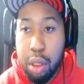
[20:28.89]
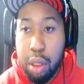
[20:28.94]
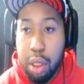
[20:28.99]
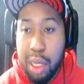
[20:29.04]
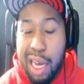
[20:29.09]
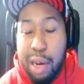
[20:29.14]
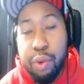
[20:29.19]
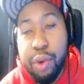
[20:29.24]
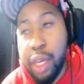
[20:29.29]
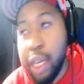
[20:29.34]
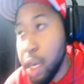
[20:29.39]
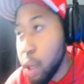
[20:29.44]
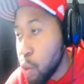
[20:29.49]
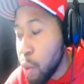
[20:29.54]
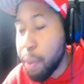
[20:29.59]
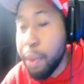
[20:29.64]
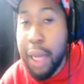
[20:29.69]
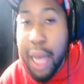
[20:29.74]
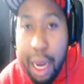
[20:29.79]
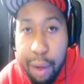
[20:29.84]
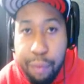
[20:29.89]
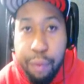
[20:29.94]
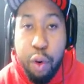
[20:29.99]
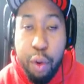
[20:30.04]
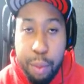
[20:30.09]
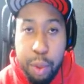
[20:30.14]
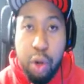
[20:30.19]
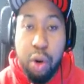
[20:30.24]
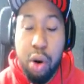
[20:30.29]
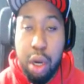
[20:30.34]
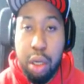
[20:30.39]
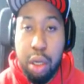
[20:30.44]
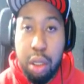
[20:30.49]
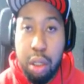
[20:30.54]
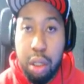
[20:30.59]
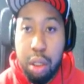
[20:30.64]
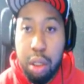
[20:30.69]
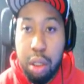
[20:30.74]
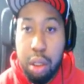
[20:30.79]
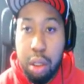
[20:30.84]
I don't care what platform you're on.
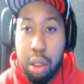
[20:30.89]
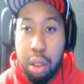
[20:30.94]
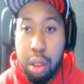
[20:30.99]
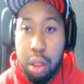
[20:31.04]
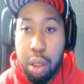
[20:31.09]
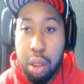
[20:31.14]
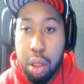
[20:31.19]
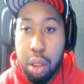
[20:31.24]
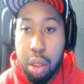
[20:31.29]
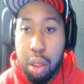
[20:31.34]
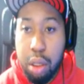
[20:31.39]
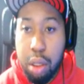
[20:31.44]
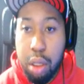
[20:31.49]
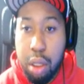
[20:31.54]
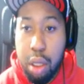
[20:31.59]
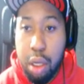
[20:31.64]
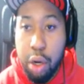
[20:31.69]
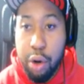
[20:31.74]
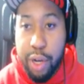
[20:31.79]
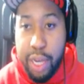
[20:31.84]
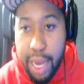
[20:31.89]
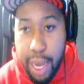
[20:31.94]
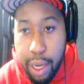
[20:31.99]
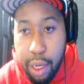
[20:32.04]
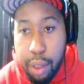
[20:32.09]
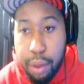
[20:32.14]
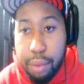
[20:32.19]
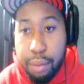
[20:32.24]
Okay?